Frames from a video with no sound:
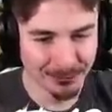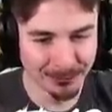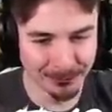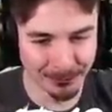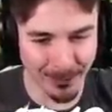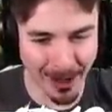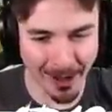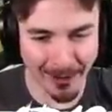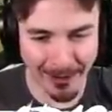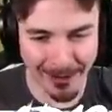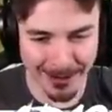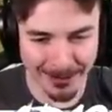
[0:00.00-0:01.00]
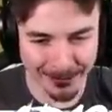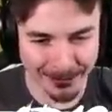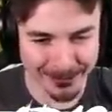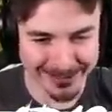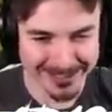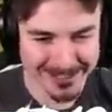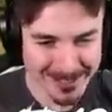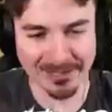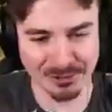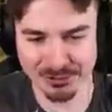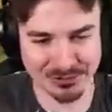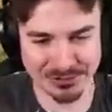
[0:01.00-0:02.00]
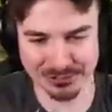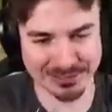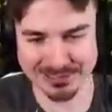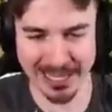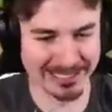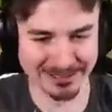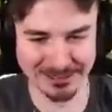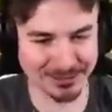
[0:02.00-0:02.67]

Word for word: Whoa. Ash is just saying,